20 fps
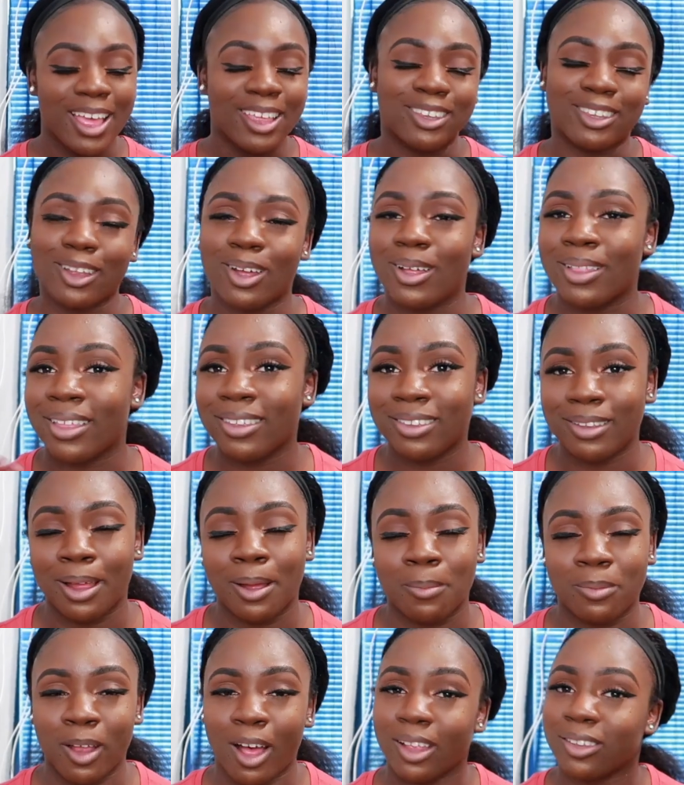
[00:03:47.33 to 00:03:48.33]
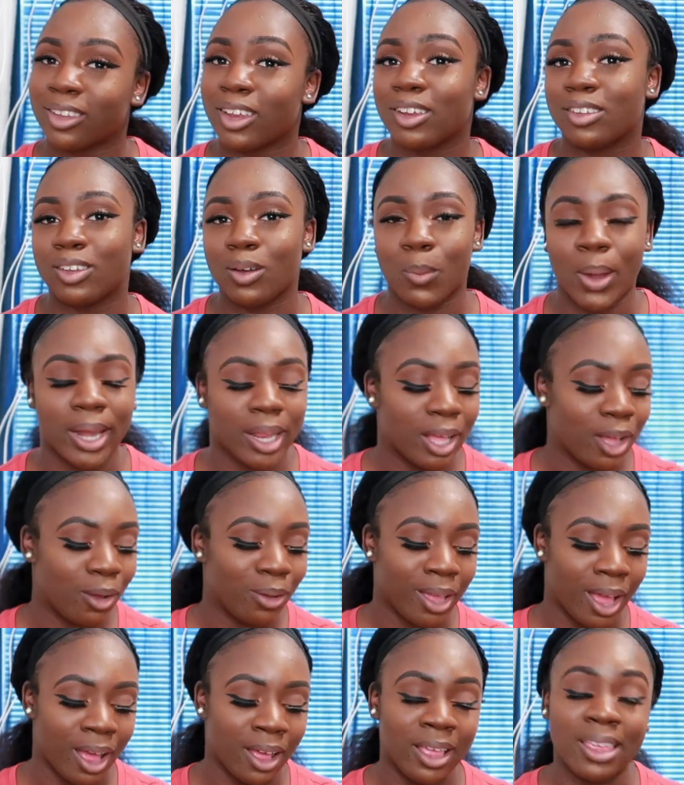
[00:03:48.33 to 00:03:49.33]
so this um dossier is the way to go
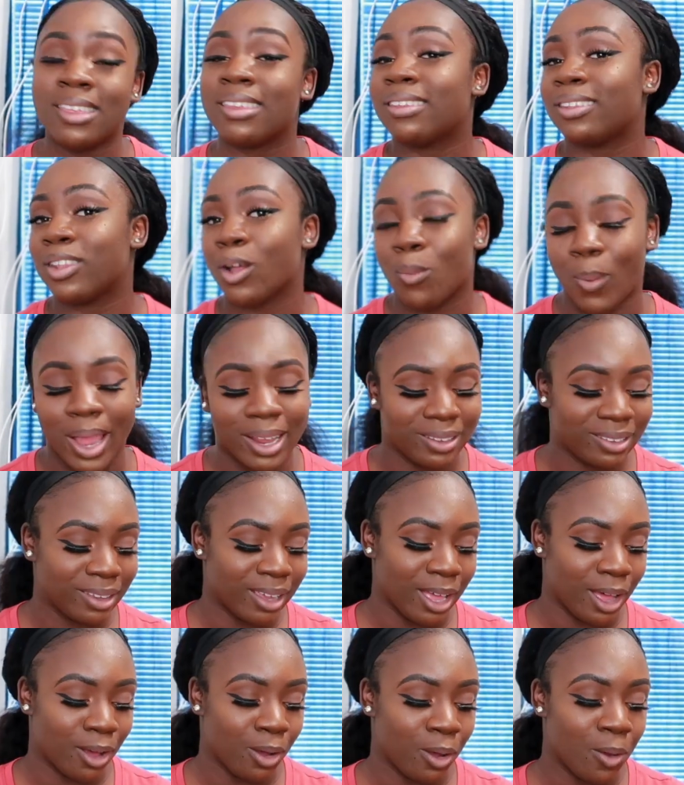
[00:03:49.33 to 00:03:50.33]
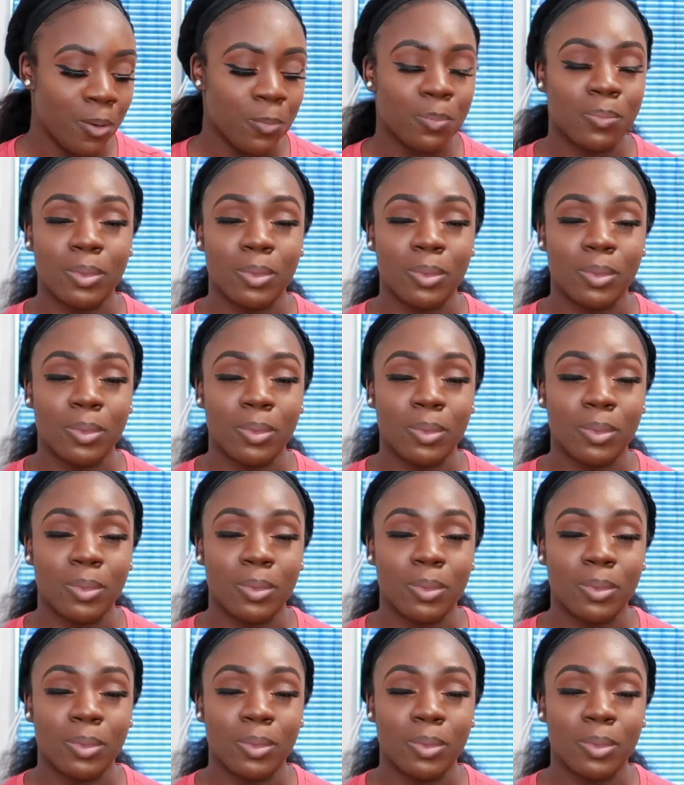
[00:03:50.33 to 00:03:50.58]
y'all it's the way to go